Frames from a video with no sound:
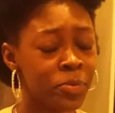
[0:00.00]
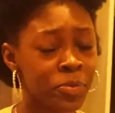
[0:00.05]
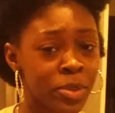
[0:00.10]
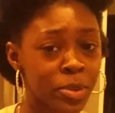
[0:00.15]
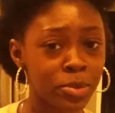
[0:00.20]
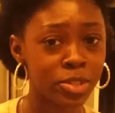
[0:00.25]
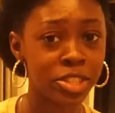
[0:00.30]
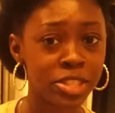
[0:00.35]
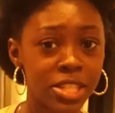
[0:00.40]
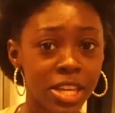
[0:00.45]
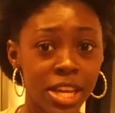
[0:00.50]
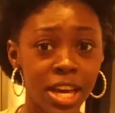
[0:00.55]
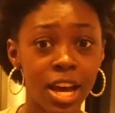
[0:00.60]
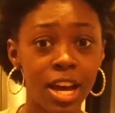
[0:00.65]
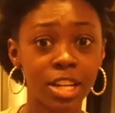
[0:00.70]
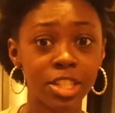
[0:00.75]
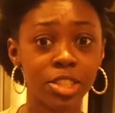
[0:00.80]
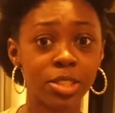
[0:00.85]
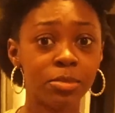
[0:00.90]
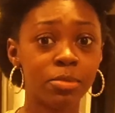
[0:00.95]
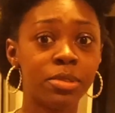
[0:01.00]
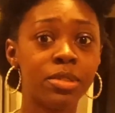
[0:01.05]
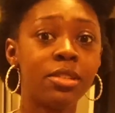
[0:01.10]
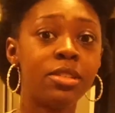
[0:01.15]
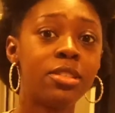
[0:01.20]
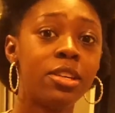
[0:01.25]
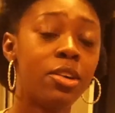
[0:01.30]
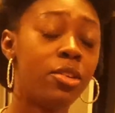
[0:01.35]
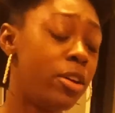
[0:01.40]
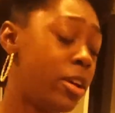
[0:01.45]
We just ate hot chips,
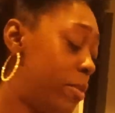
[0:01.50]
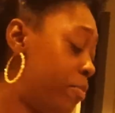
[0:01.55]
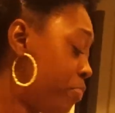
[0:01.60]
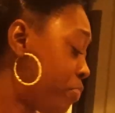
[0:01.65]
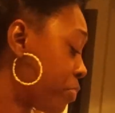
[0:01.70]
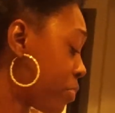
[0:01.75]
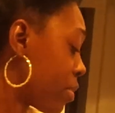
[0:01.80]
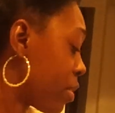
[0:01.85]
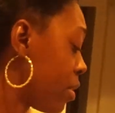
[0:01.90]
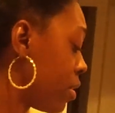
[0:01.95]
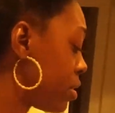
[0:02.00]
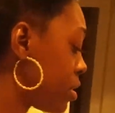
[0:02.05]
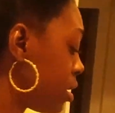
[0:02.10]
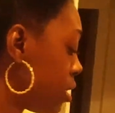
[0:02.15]
so it's a